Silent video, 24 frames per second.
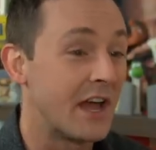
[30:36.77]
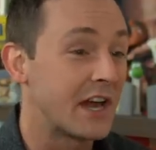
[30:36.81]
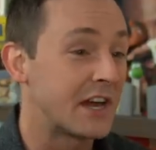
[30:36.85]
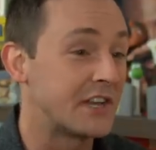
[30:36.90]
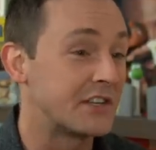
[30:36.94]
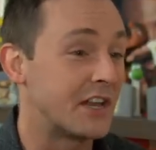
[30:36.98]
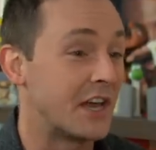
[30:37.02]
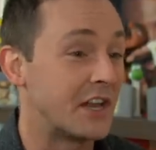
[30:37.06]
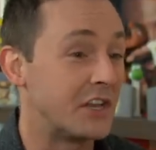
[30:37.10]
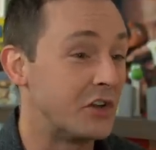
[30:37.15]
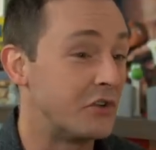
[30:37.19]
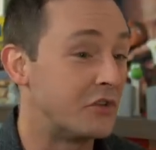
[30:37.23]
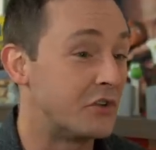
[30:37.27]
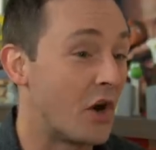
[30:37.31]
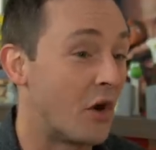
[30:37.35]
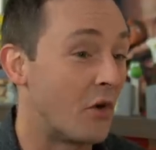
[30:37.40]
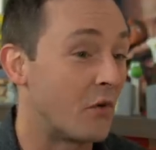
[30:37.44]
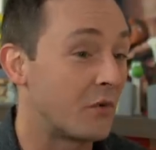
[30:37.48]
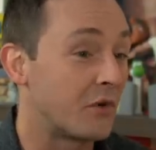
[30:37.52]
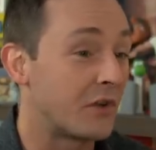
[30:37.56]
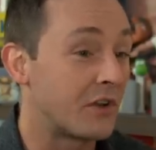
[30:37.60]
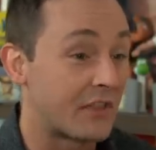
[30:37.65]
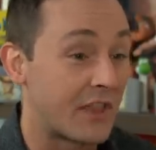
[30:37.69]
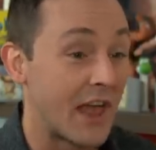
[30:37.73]
Cause then you
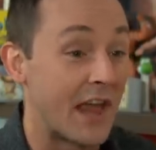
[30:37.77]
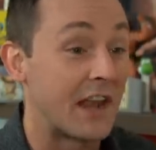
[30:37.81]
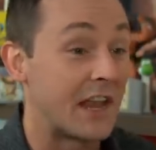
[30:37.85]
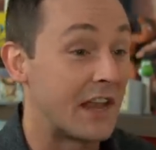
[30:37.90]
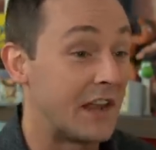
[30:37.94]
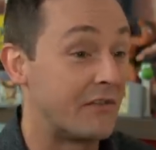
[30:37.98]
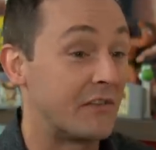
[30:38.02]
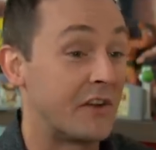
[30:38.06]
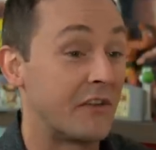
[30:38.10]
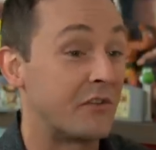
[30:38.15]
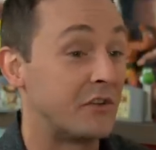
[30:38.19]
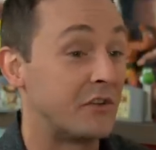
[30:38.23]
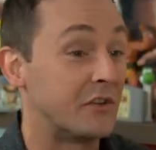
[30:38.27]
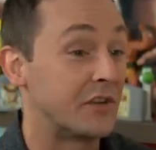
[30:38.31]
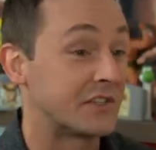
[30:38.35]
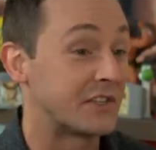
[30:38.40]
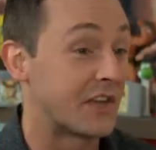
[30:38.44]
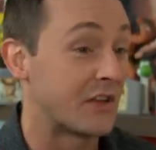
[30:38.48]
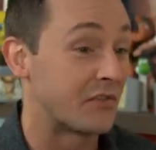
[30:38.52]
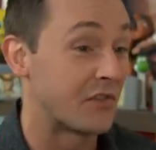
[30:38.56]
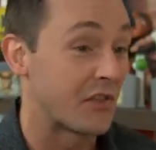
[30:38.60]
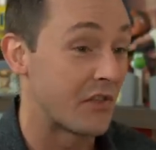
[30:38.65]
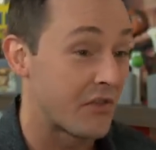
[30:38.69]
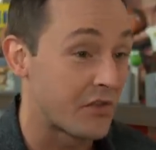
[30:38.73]
don't, then even if you just
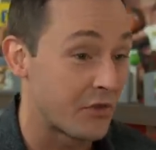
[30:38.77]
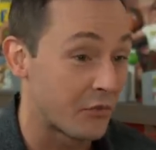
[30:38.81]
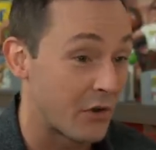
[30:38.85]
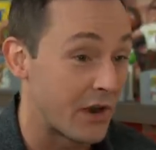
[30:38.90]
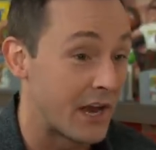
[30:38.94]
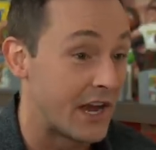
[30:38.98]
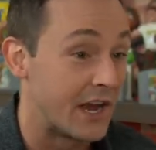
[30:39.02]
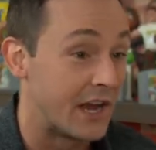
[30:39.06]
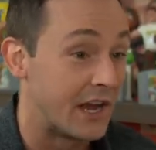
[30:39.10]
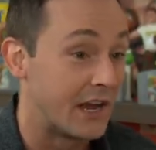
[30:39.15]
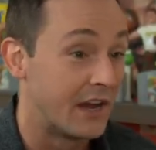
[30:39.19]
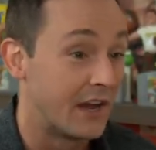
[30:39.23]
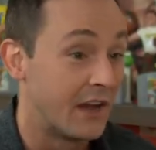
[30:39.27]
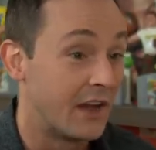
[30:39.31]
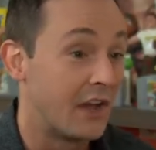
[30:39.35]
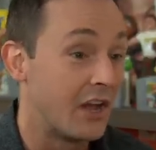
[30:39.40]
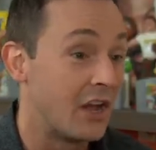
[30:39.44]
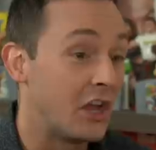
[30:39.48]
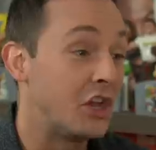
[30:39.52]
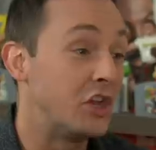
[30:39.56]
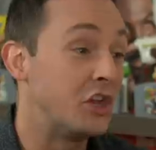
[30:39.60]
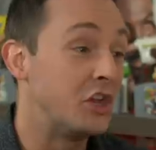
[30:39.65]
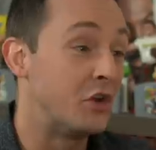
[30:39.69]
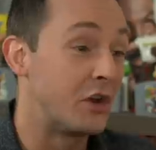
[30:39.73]
hit the 3,
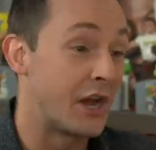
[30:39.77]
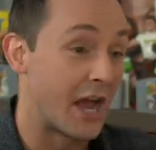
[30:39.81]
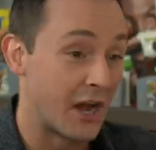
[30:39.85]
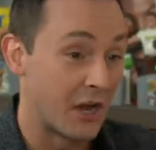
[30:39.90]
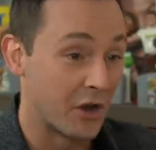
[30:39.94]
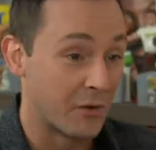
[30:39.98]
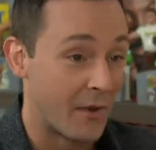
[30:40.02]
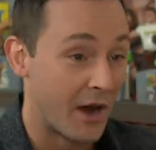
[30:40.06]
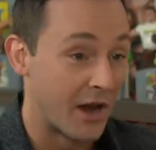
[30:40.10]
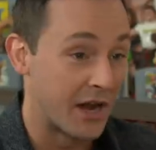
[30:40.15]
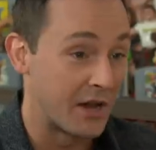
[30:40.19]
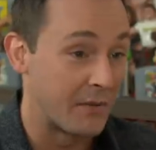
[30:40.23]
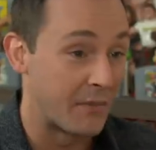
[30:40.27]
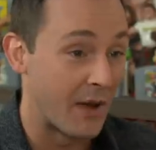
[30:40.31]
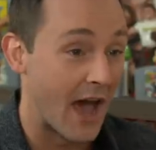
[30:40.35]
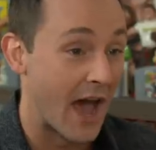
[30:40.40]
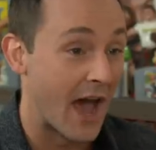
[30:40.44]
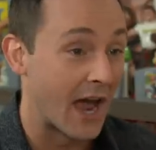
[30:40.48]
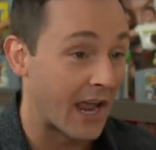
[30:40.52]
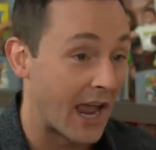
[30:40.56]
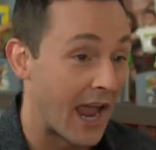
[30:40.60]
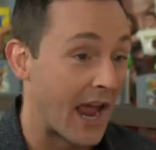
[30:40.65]
you get your money back.